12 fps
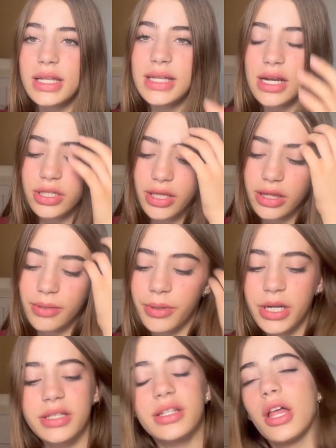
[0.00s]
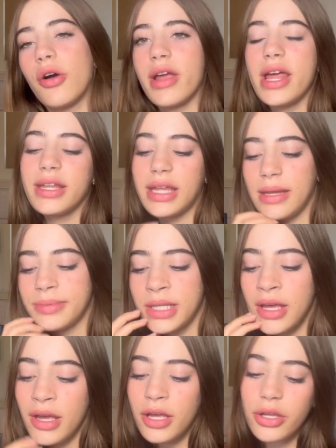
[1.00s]
It's actually like the prettiest glow, and it keeps
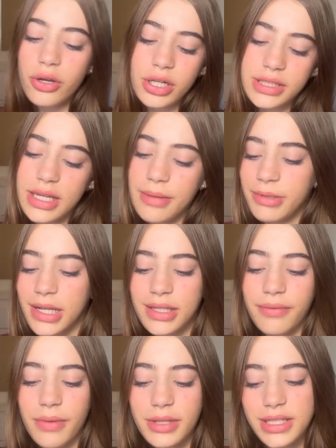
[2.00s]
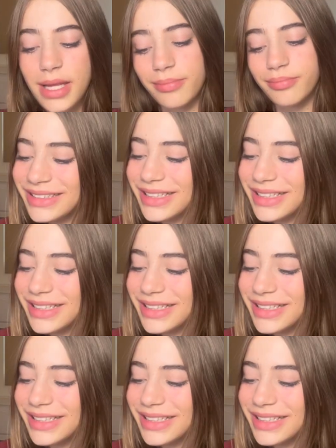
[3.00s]
your skin protected from the sun.